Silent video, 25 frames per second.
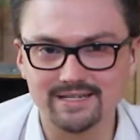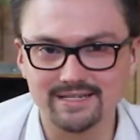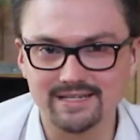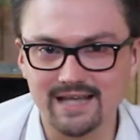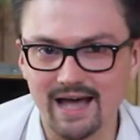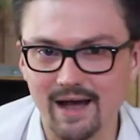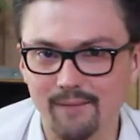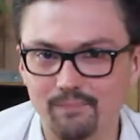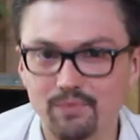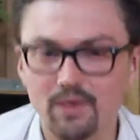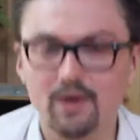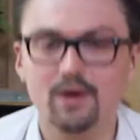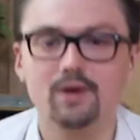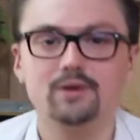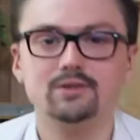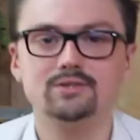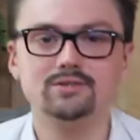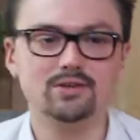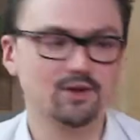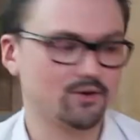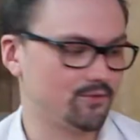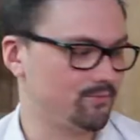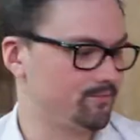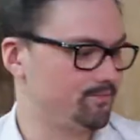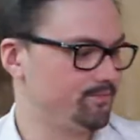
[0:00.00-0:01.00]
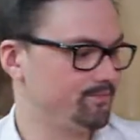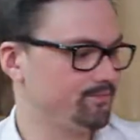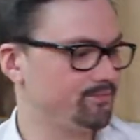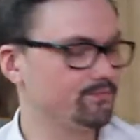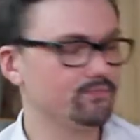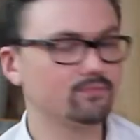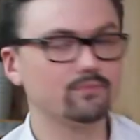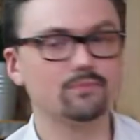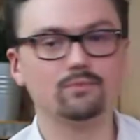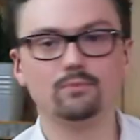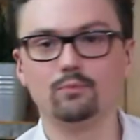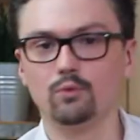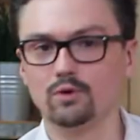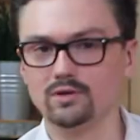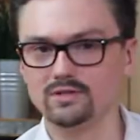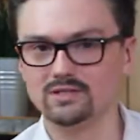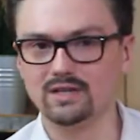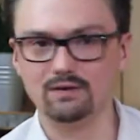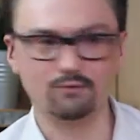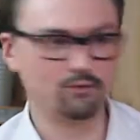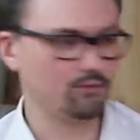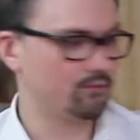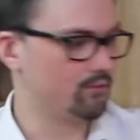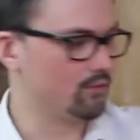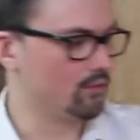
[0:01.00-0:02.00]
is that? So, what's
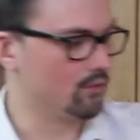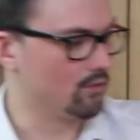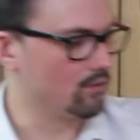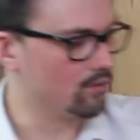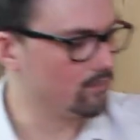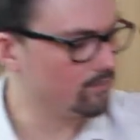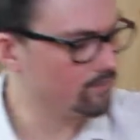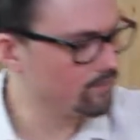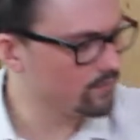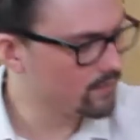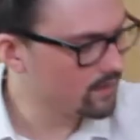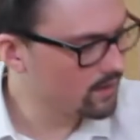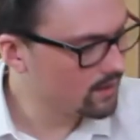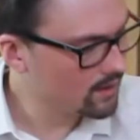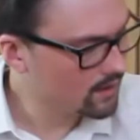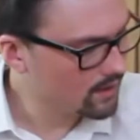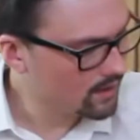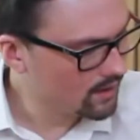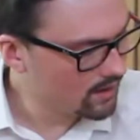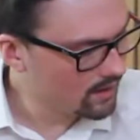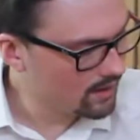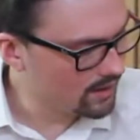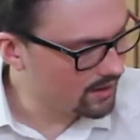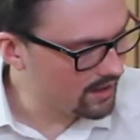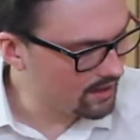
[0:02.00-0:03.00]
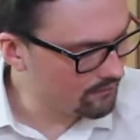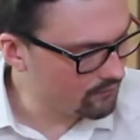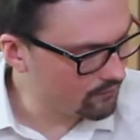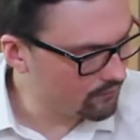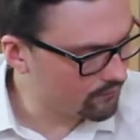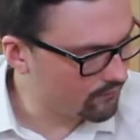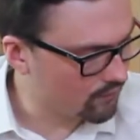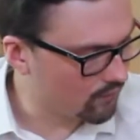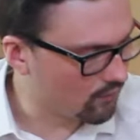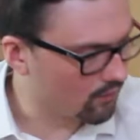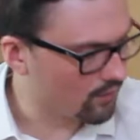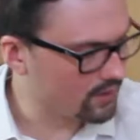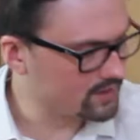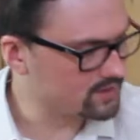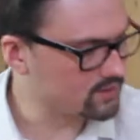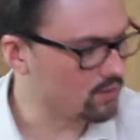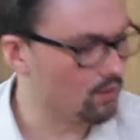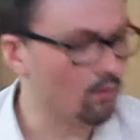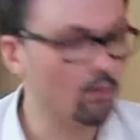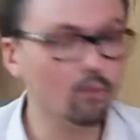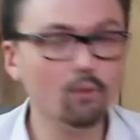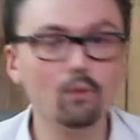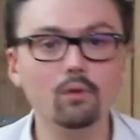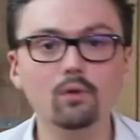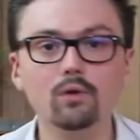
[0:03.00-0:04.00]
level 4? Level 4 is
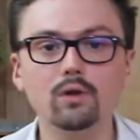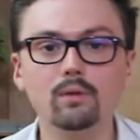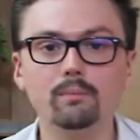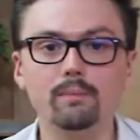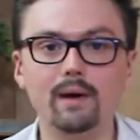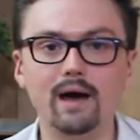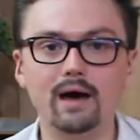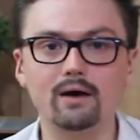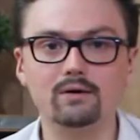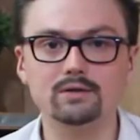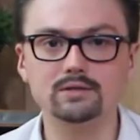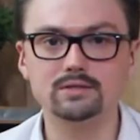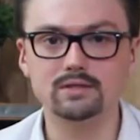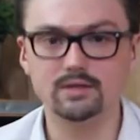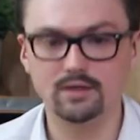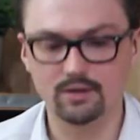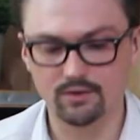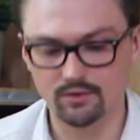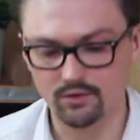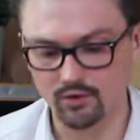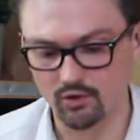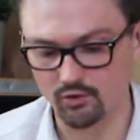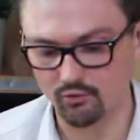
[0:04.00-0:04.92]
all about the